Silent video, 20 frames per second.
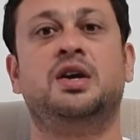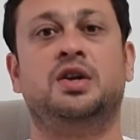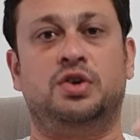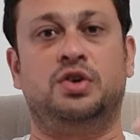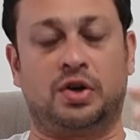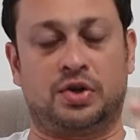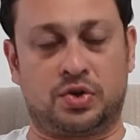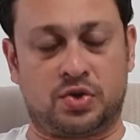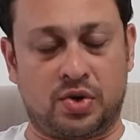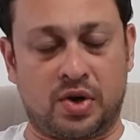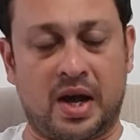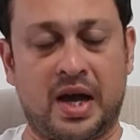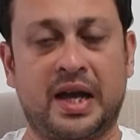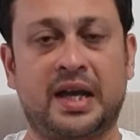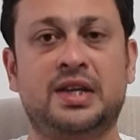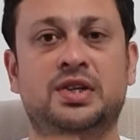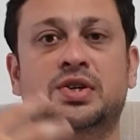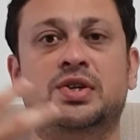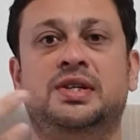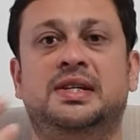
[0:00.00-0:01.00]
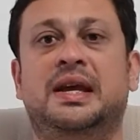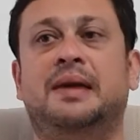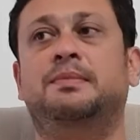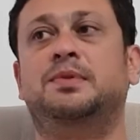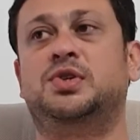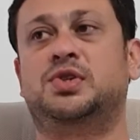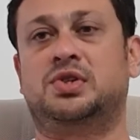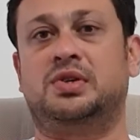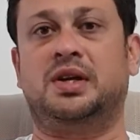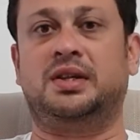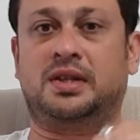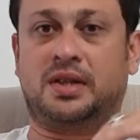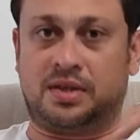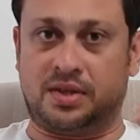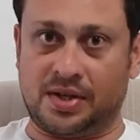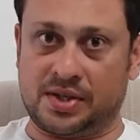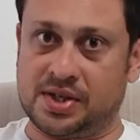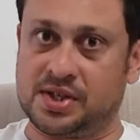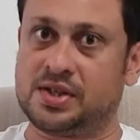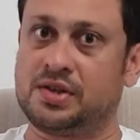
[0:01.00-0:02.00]
you're trying to demonstrate that
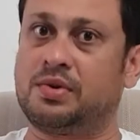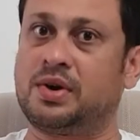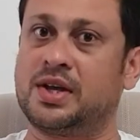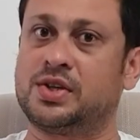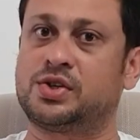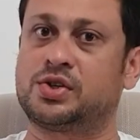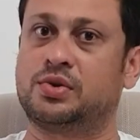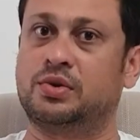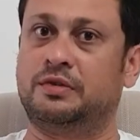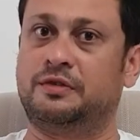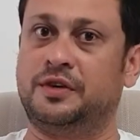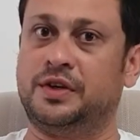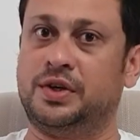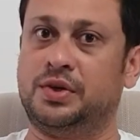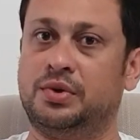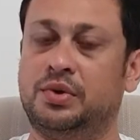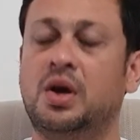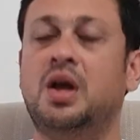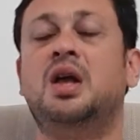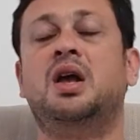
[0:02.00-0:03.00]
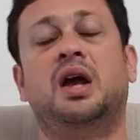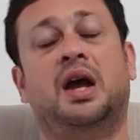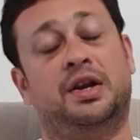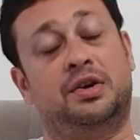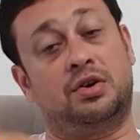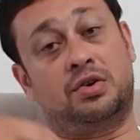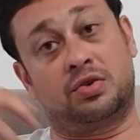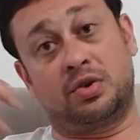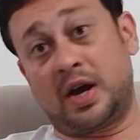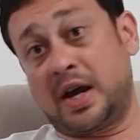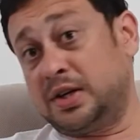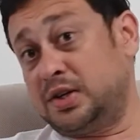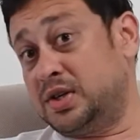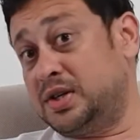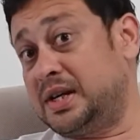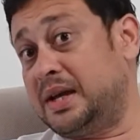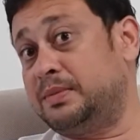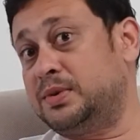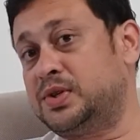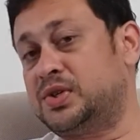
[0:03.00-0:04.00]
this is the right school for you, and you're trying to
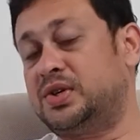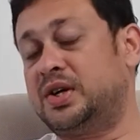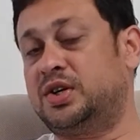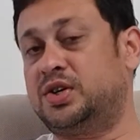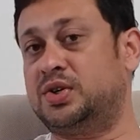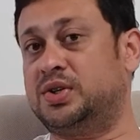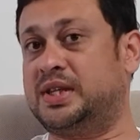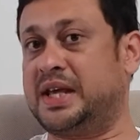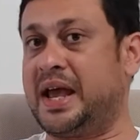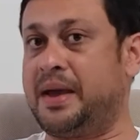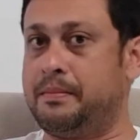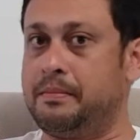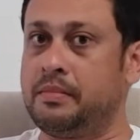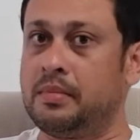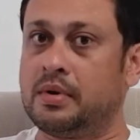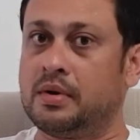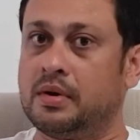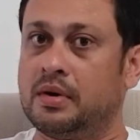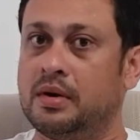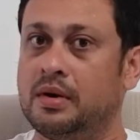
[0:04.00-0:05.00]
demonstrate to them